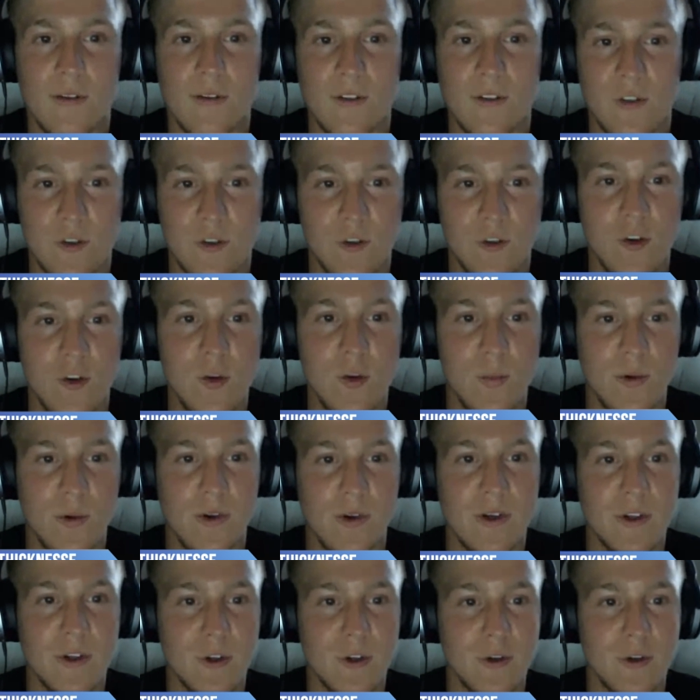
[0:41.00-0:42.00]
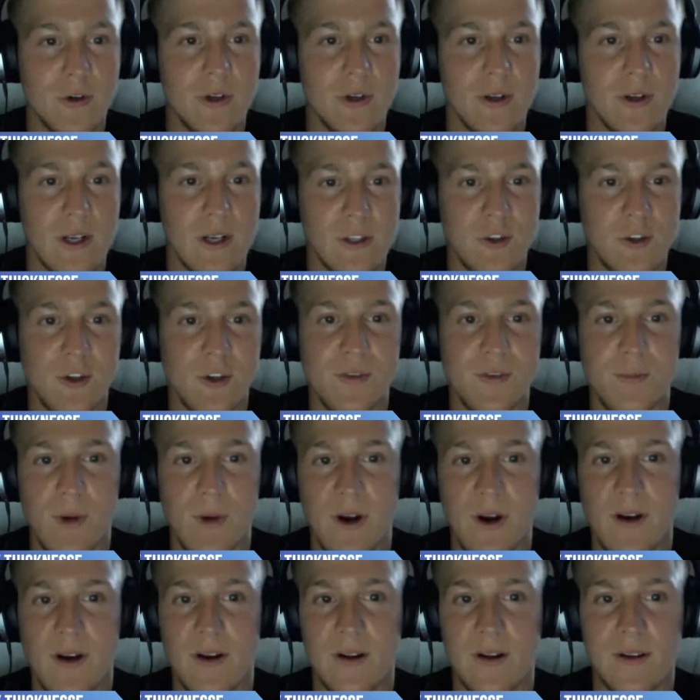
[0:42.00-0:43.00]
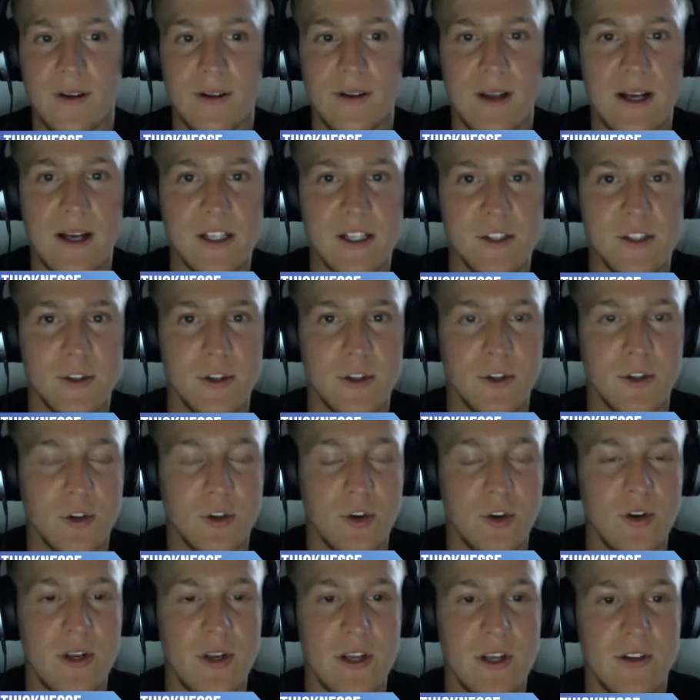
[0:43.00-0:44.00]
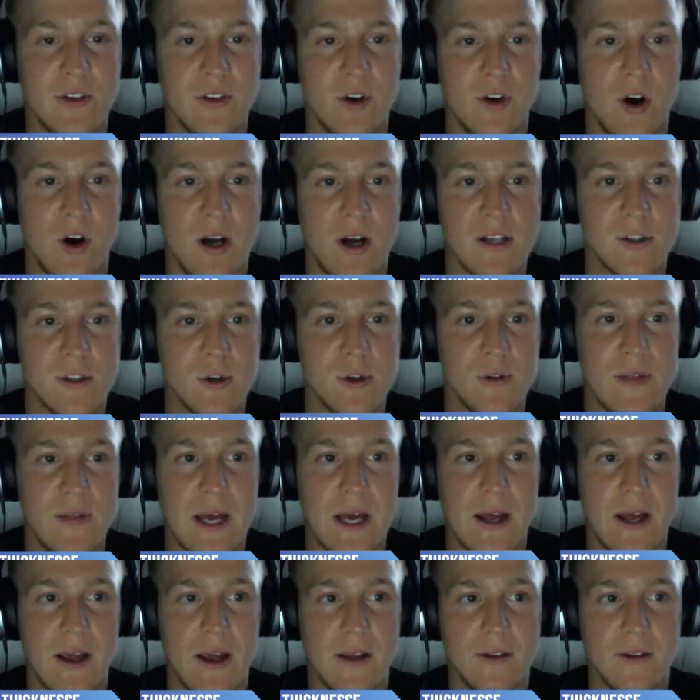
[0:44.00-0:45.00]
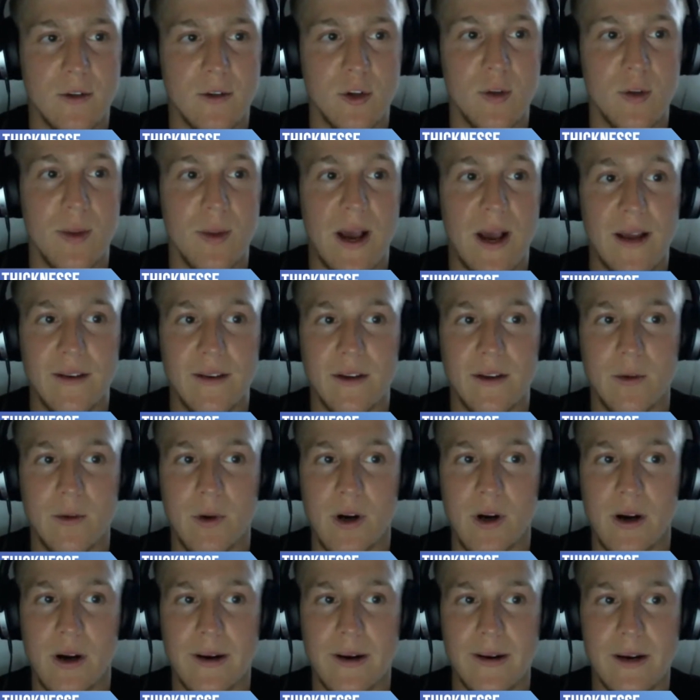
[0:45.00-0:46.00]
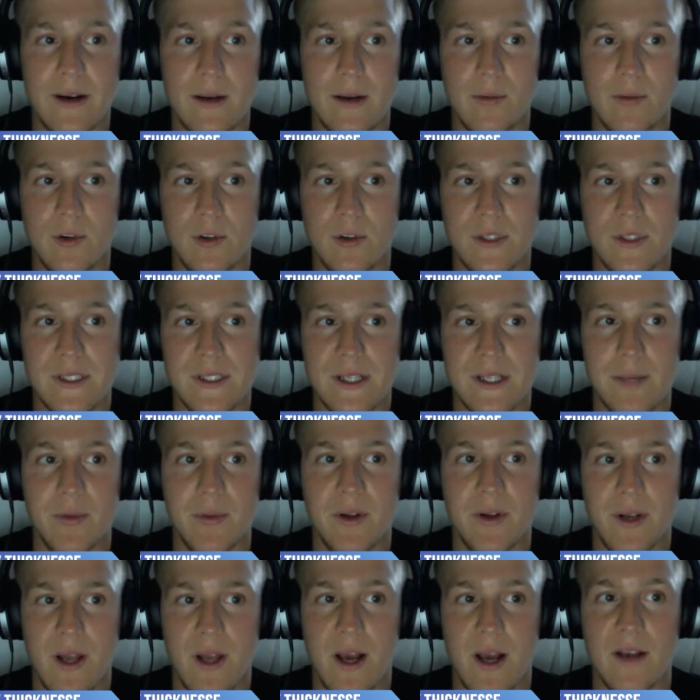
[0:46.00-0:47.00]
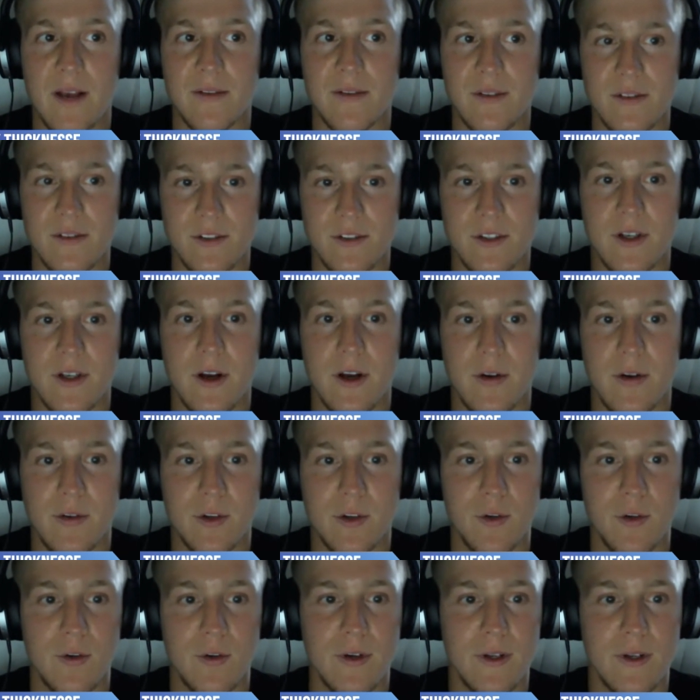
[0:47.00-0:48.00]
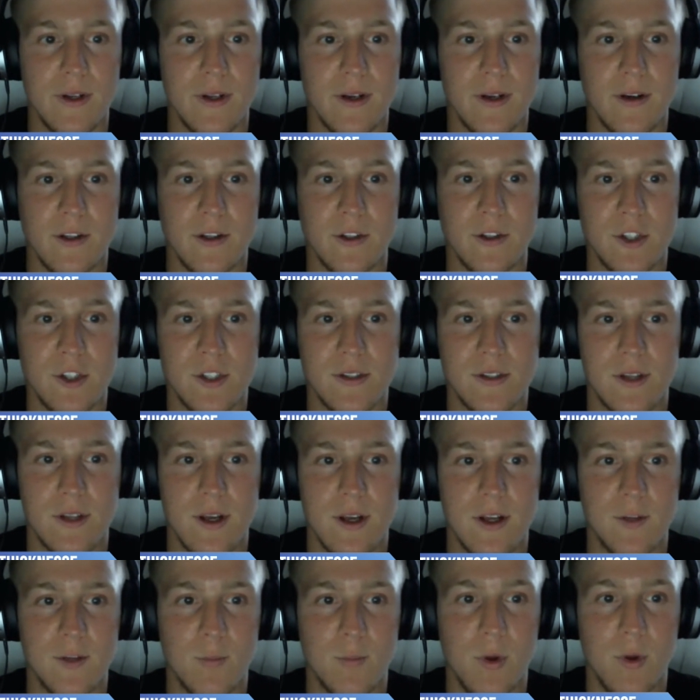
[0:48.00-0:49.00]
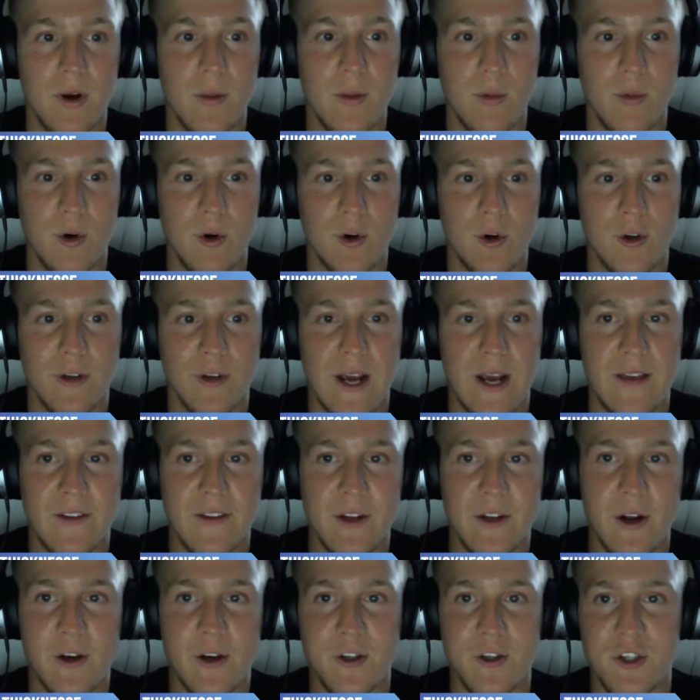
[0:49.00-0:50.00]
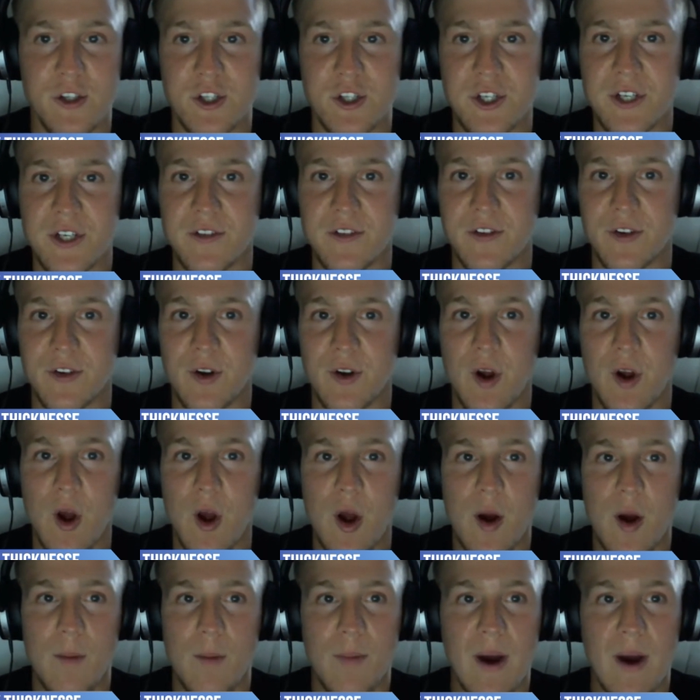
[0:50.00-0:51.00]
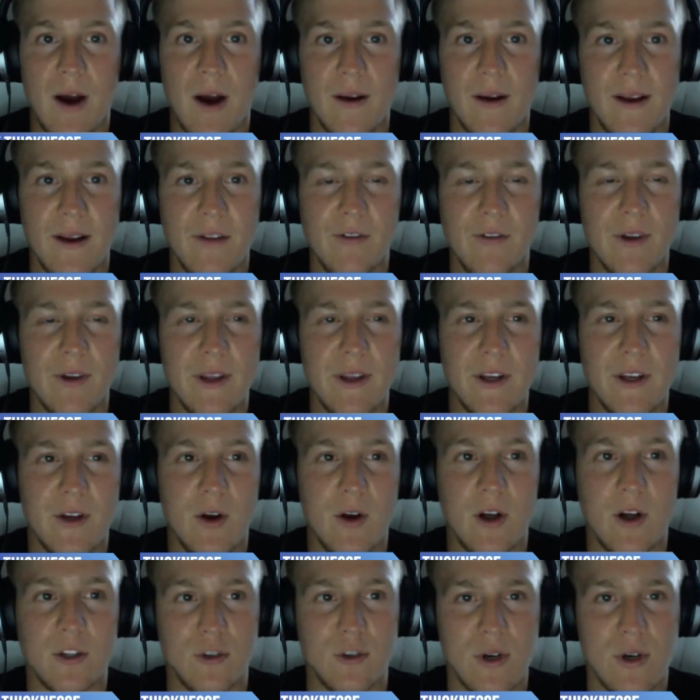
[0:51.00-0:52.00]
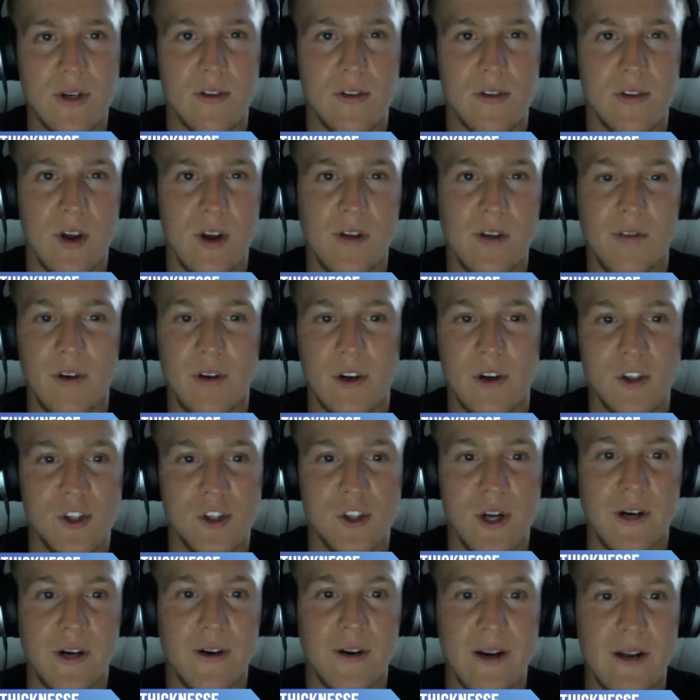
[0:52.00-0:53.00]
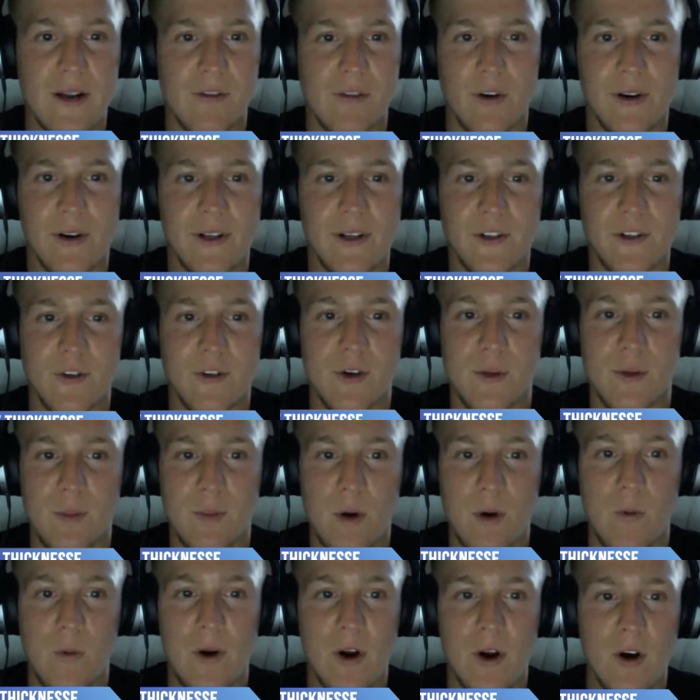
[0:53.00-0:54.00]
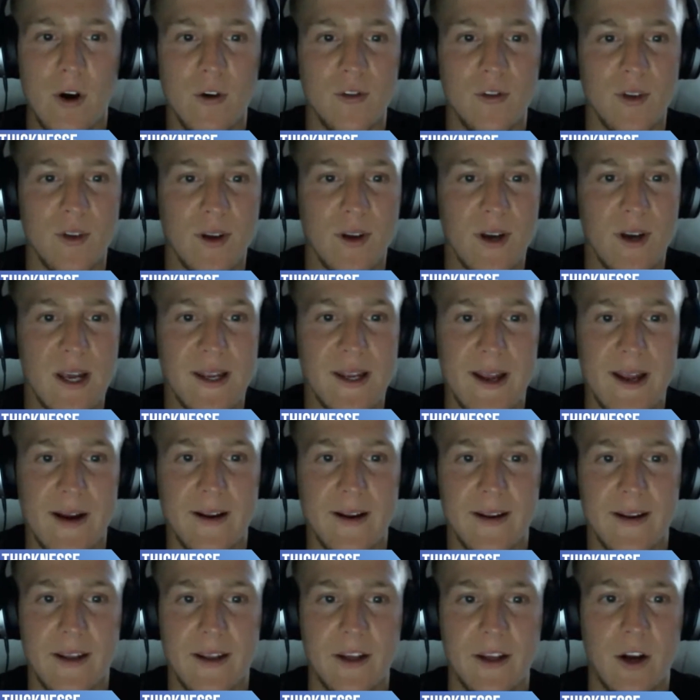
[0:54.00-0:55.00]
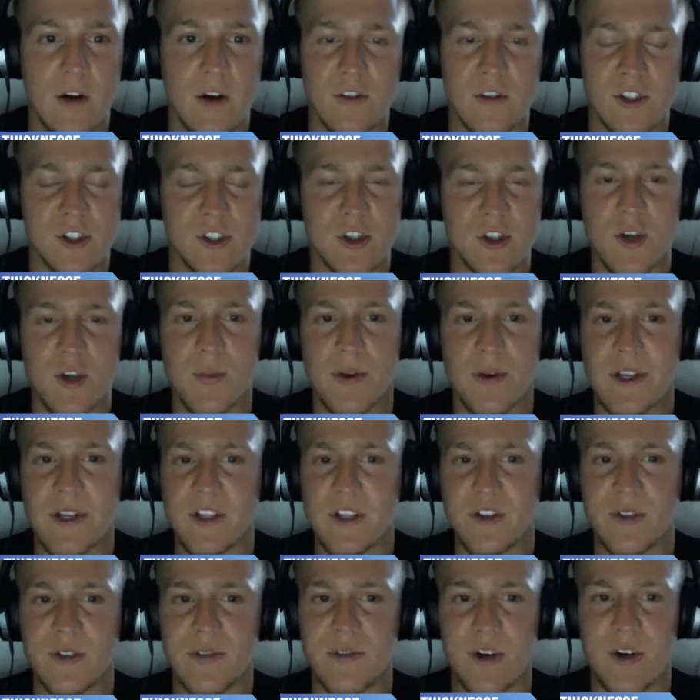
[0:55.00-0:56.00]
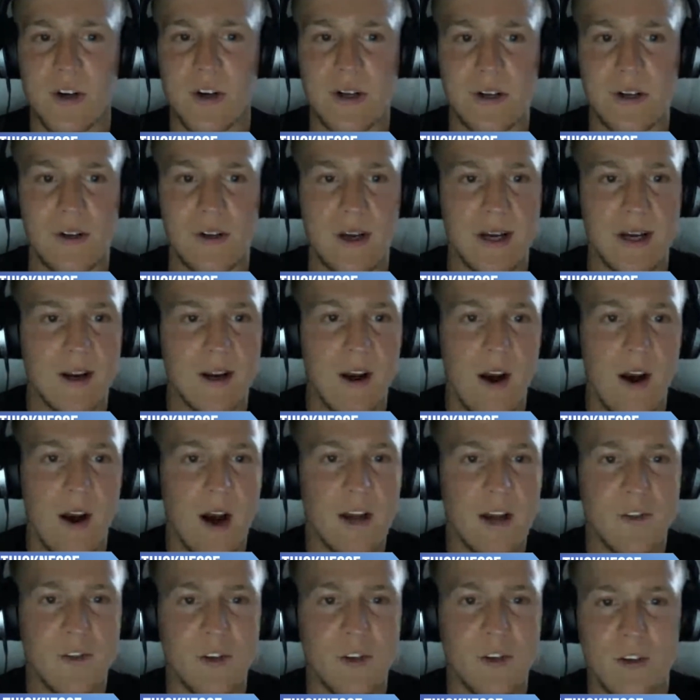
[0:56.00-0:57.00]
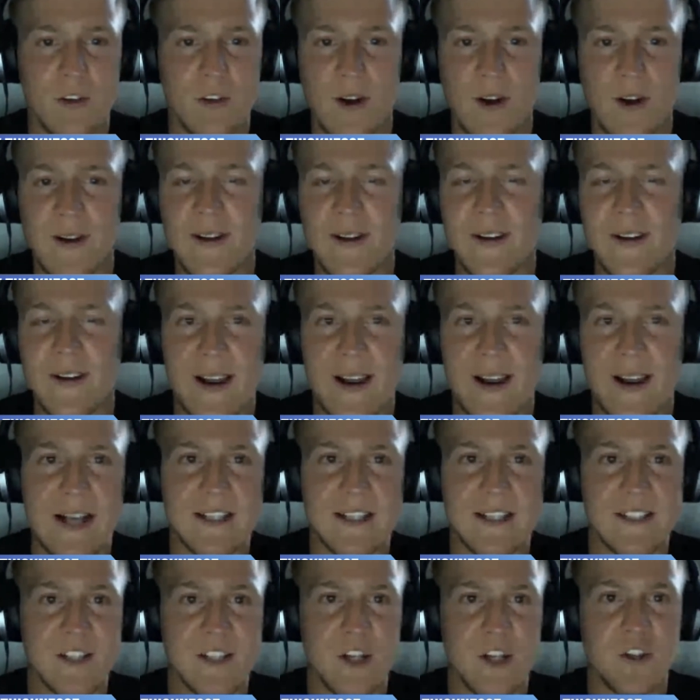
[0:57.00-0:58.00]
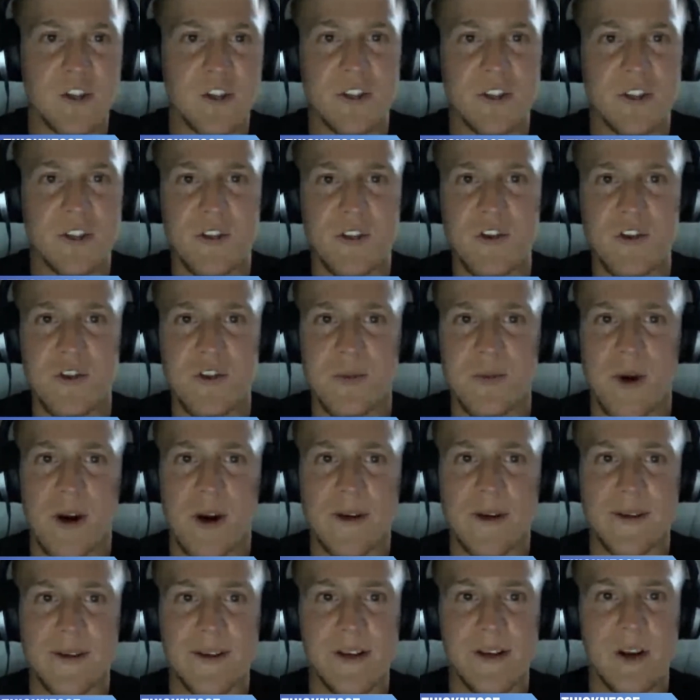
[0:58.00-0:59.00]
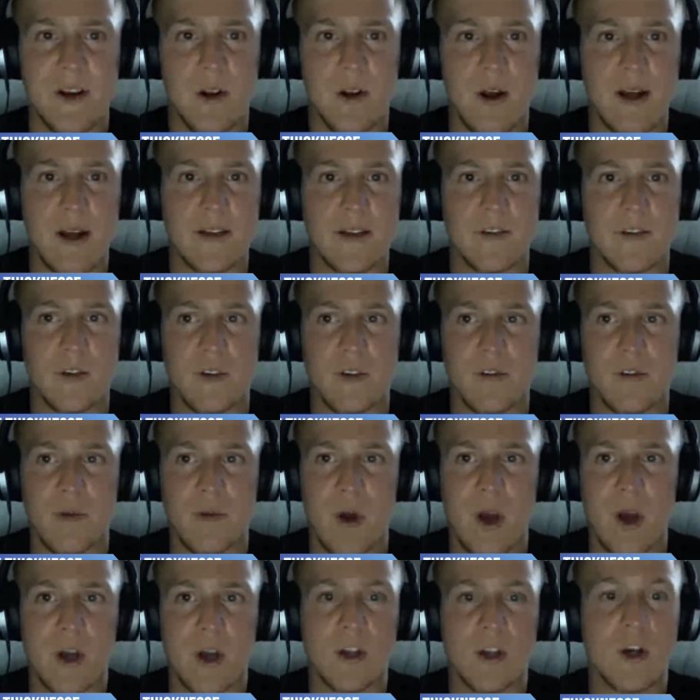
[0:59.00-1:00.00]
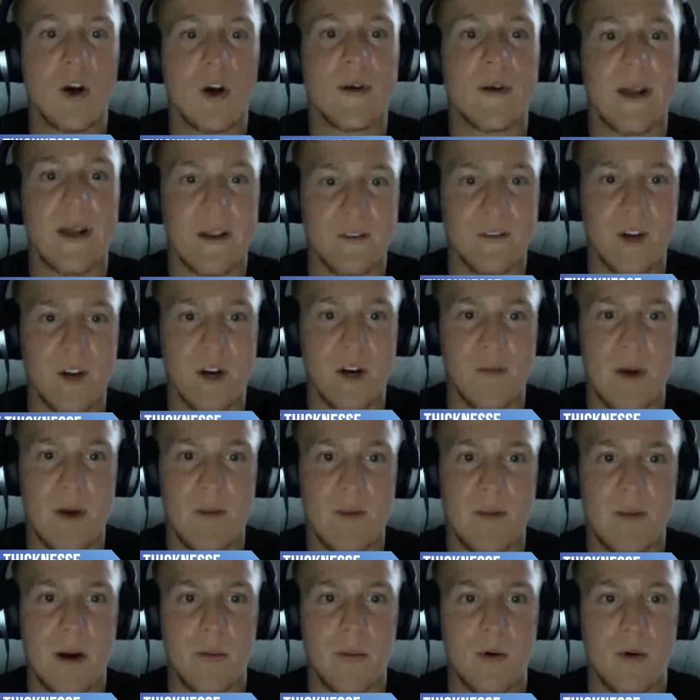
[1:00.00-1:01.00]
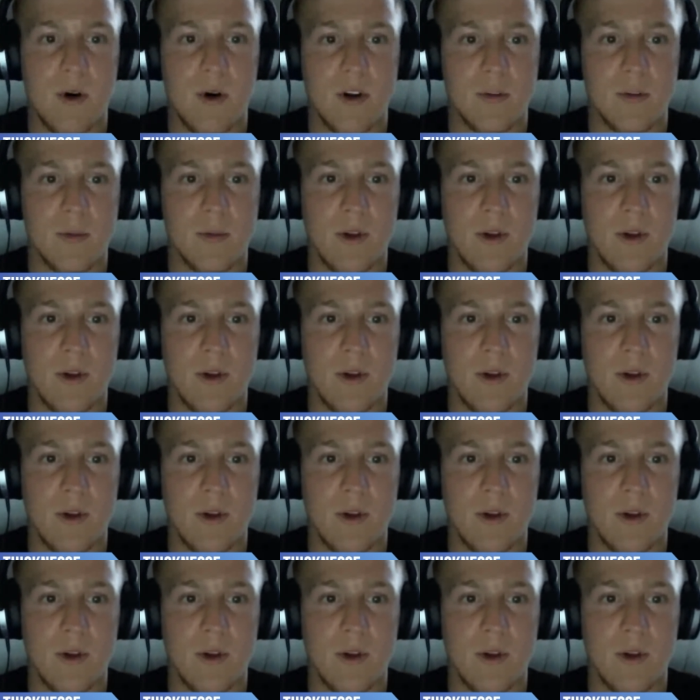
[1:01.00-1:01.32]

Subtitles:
super into it like during my last sort of 2 years of high school and that too badly where I ended up sort of skipping classes to go and do it. And I just bodyboard all day and then go to jiu-jitsu. But I tried surfing when I was younger, I never got into it. But when I was a younger kid, I was super introverted. Like I didn't lack social skills, but I didn't like sort of going outside of my bubble. I was more